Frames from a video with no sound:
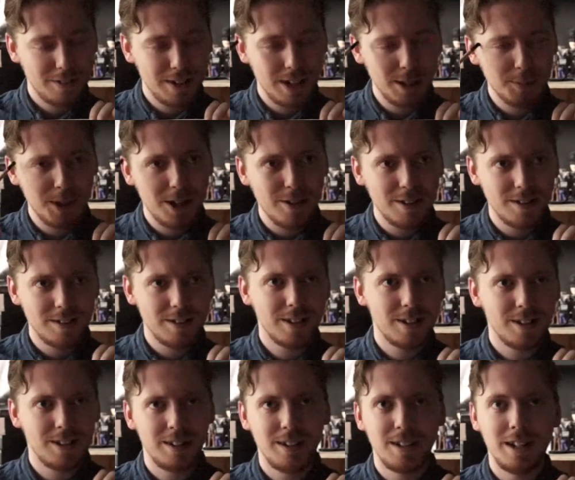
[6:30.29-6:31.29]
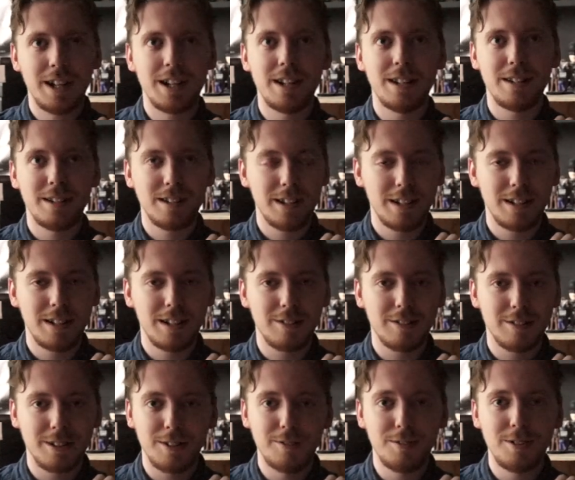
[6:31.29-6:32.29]
think about it, and then
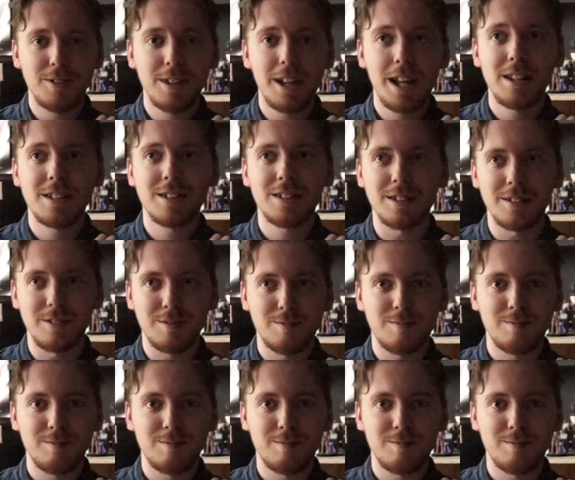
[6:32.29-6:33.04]
I'll give you the answer.